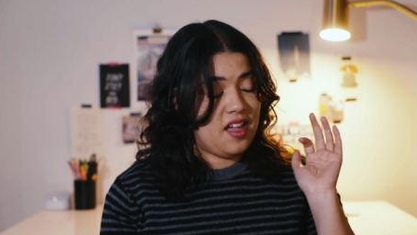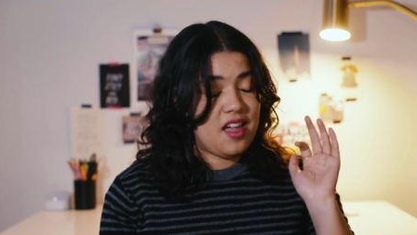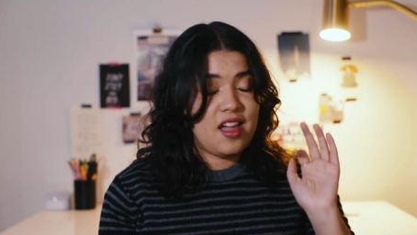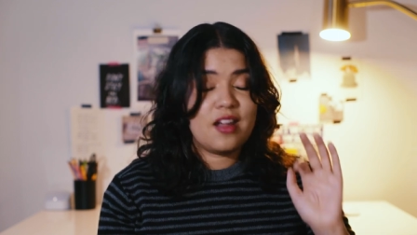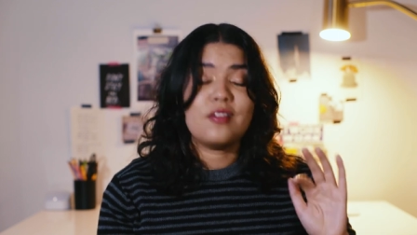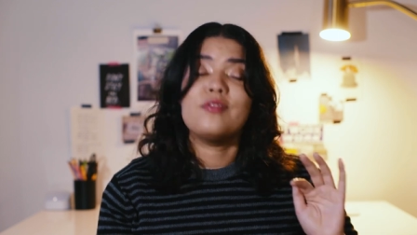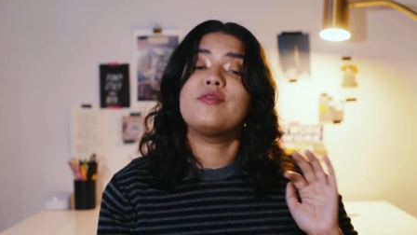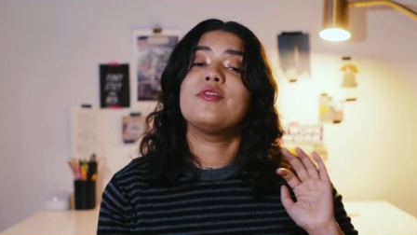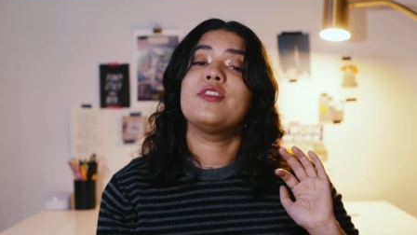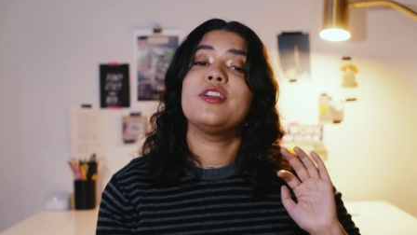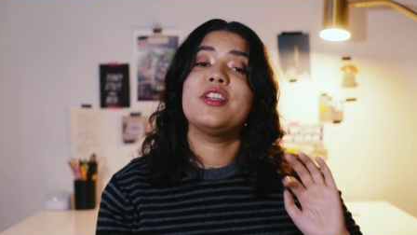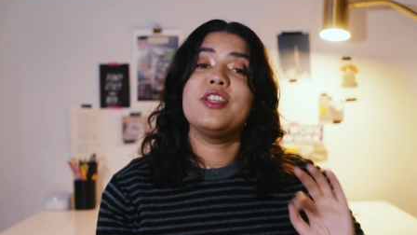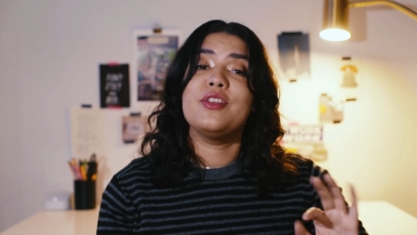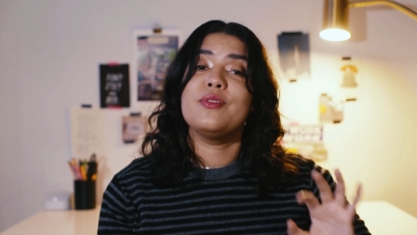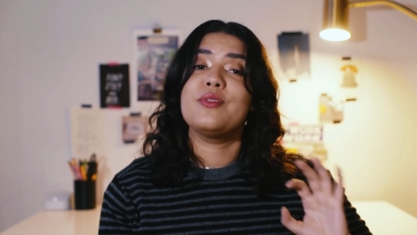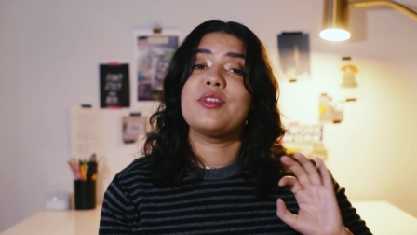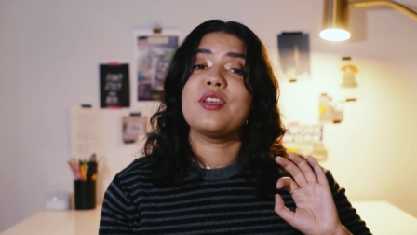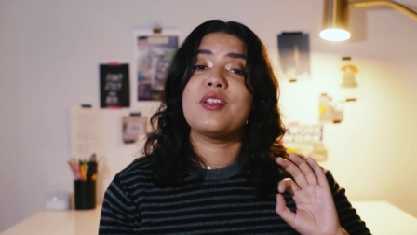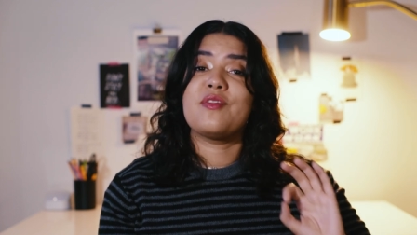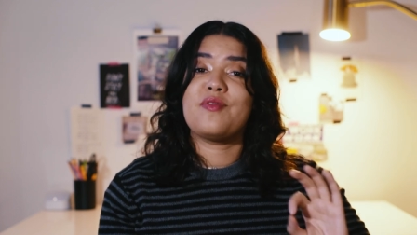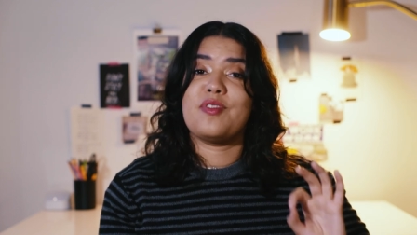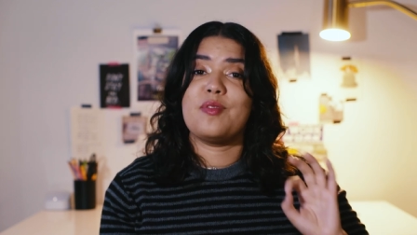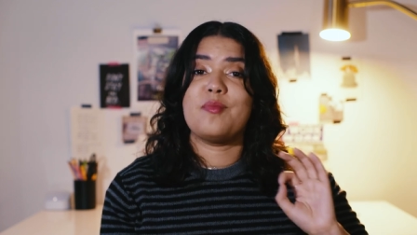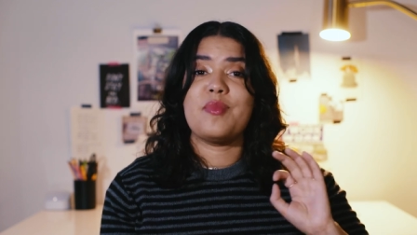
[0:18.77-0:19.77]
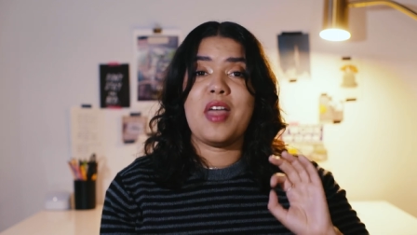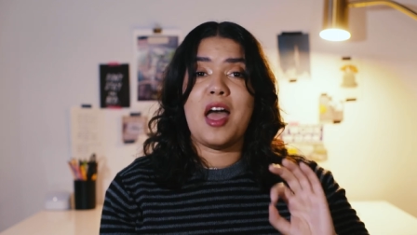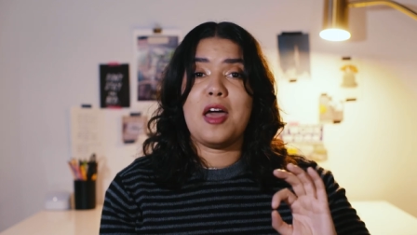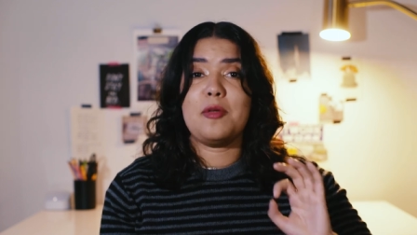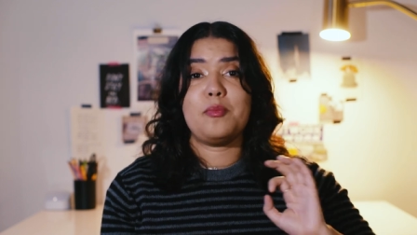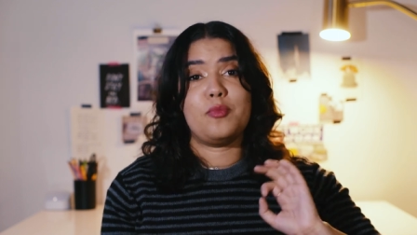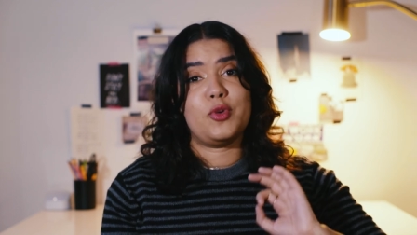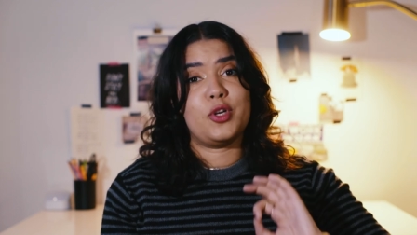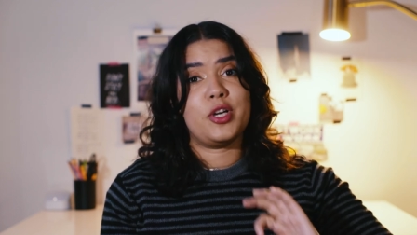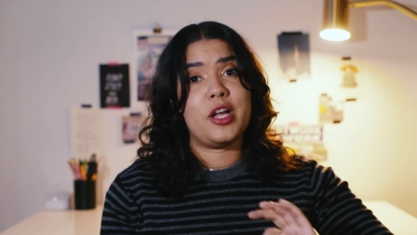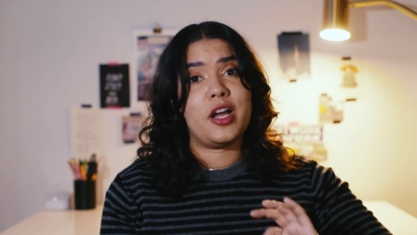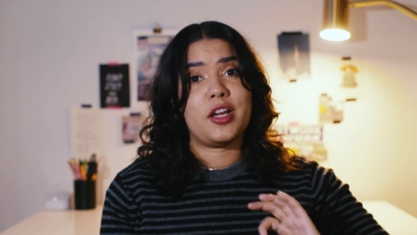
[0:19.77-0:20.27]
every unit from
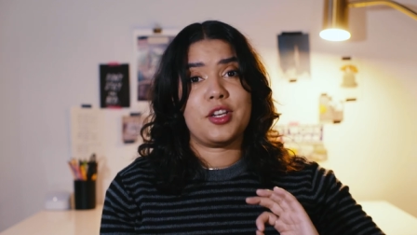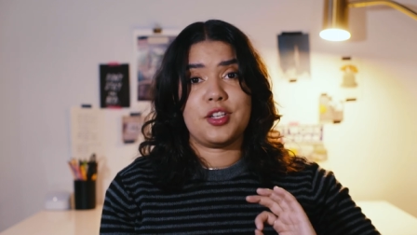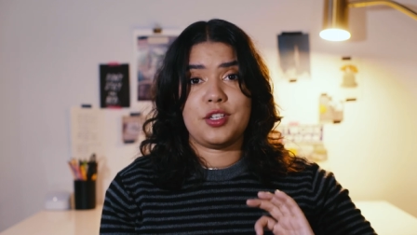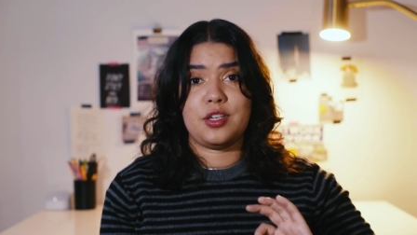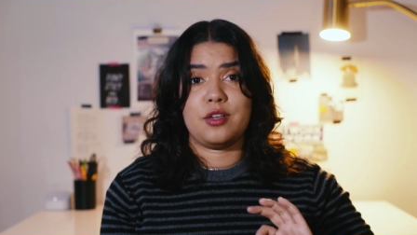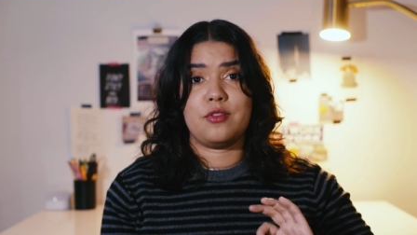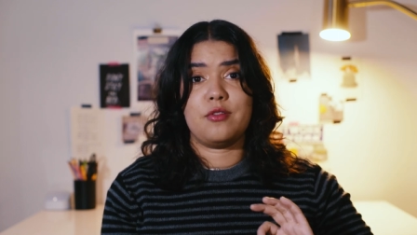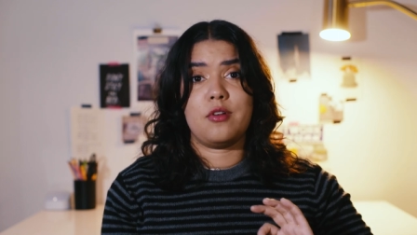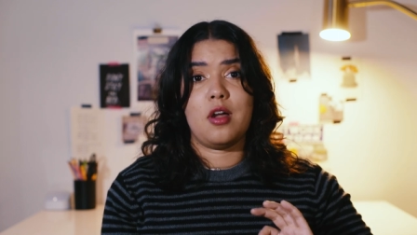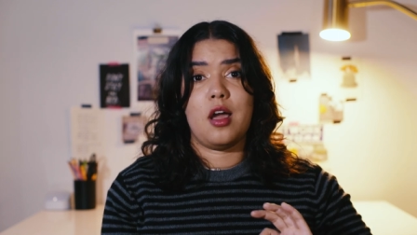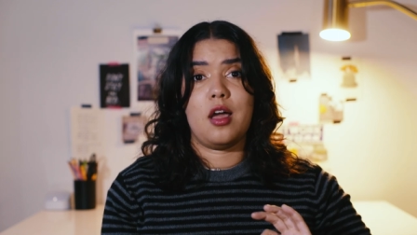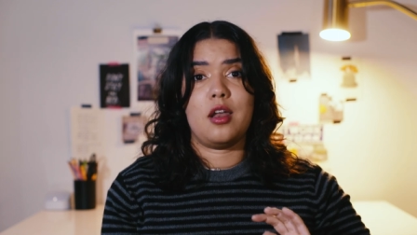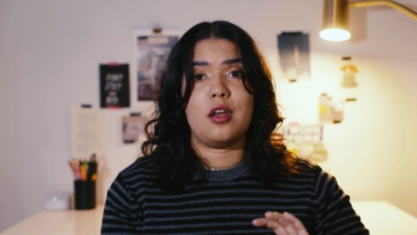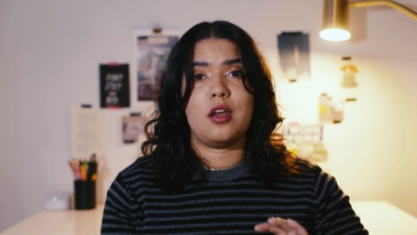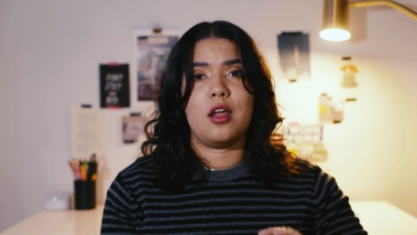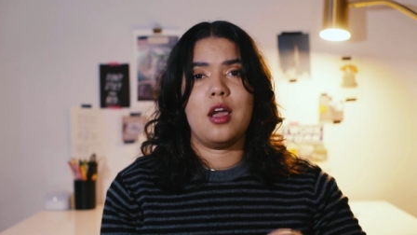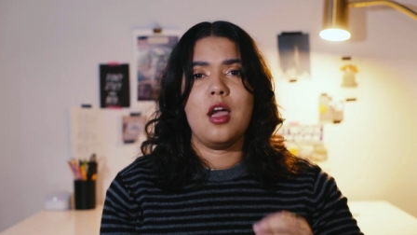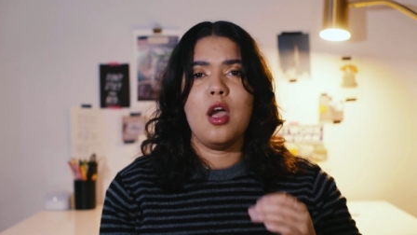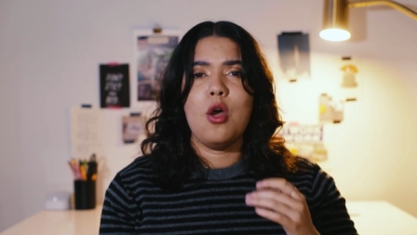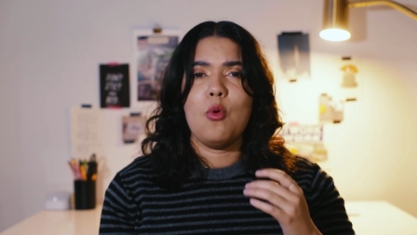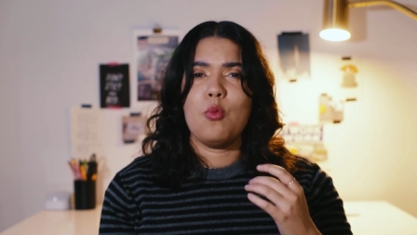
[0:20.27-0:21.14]
that production run